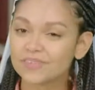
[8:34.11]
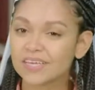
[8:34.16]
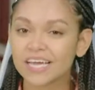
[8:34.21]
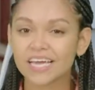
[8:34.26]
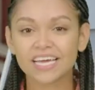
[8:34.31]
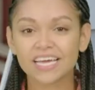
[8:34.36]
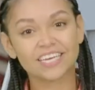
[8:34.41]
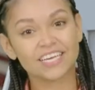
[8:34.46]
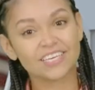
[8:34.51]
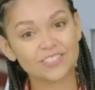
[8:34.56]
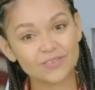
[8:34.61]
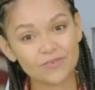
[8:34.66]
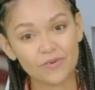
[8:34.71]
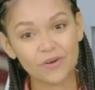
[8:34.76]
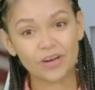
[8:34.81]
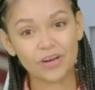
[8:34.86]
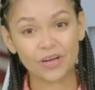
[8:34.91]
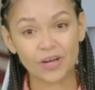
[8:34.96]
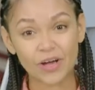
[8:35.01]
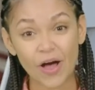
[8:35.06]
He doesn't
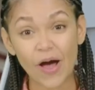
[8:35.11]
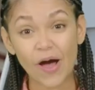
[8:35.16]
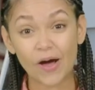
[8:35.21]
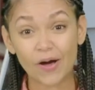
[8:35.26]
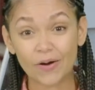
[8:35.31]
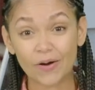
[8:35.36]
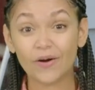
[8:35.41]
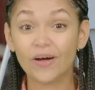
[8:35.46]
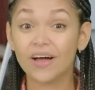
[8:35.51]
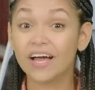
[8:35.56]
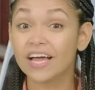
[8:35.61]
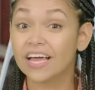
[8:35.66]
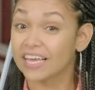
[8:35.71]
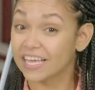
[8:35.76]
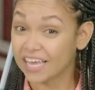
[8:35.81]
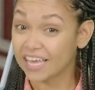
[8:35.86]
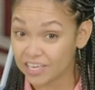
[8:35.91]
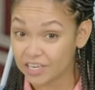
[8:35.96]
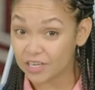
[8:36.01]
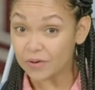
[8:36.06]
want to go.
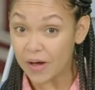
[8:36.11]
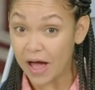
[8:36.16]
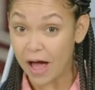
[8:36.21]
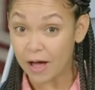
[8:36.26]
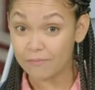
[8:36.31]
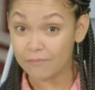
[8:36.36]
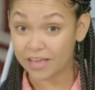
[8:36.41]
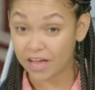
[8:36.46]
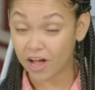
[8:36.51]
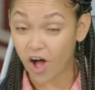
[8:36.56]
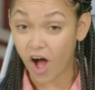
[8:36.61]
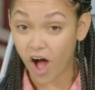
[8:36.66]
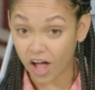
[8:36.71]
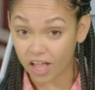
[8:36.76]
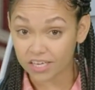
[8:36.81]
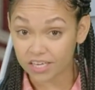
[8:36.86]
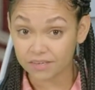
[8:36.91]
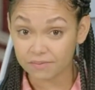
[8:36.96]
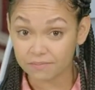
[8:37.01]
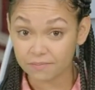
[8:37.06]
Can you help me
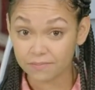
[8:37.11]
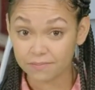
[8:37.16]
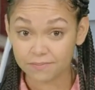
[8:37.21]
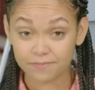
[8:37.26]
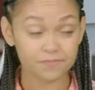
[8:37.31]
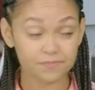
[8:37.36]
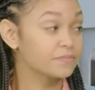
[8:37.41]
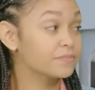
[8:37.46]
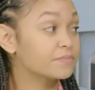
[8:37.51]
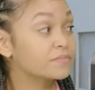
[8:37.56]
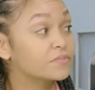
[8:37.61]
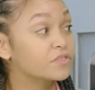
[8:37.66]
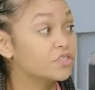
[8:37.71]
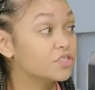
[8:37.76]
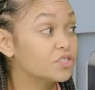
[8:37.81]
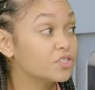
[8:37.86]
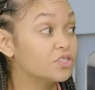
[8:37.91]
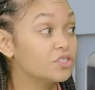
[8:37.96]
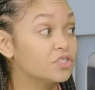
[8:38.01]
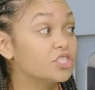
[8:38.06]
call him?
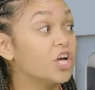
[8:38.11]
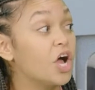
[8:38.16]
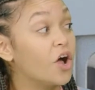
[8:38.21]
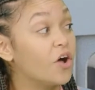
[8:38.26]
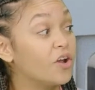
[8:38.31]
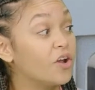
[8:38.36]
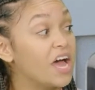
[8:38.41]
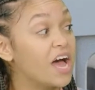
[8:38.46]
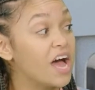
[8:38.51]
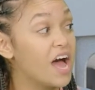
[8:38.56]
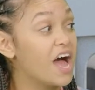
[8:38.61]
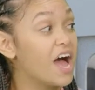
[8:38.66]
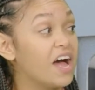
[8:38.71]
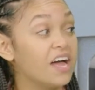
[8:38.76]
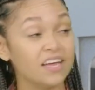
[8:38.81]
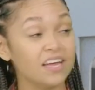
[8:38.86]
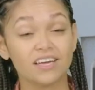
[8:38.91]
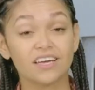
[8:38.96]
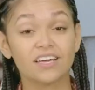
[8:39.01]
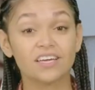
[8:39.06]

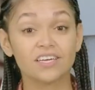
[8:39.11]
Jonah!